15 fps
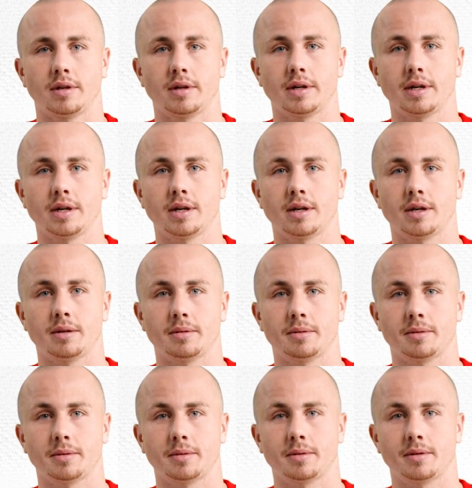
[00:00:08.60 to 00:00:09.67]
Uh,
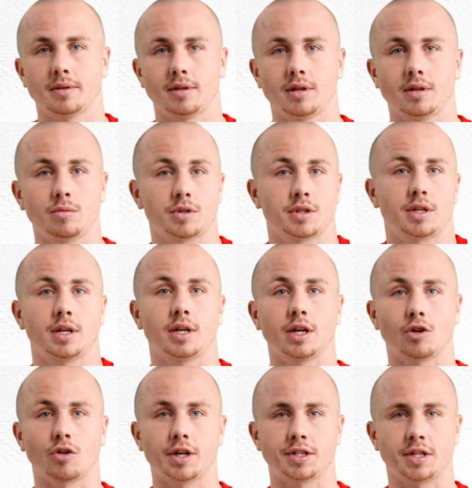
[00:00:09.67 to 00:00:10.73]
it was a
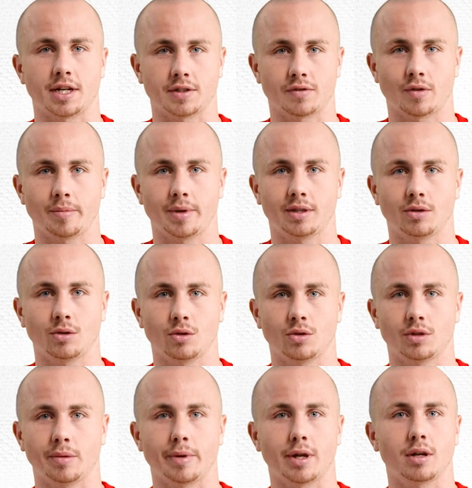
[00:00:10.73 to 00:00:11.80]
great chance for me to
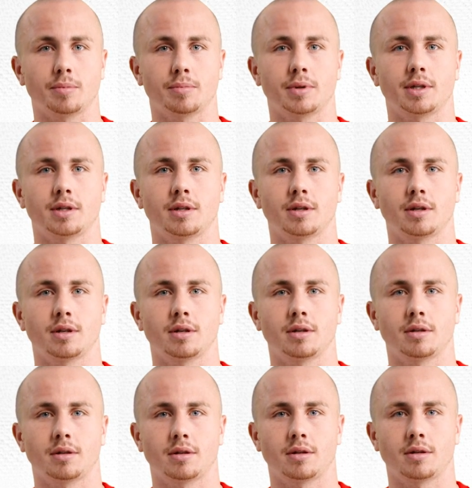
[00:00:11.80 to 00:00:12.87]
develop and uh,
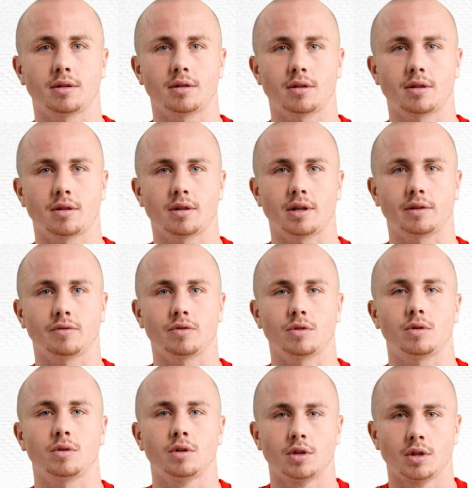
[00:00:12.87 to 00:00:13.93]

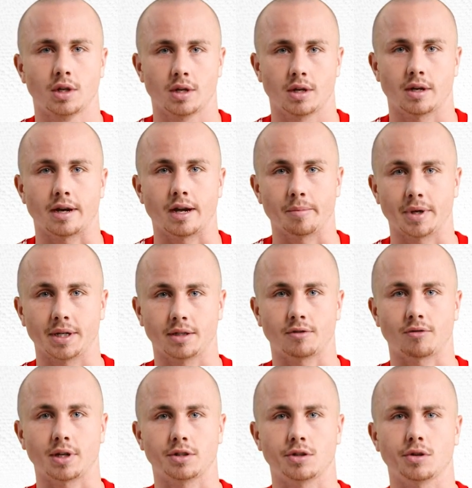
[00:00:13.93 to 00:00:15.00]
thankful I made the right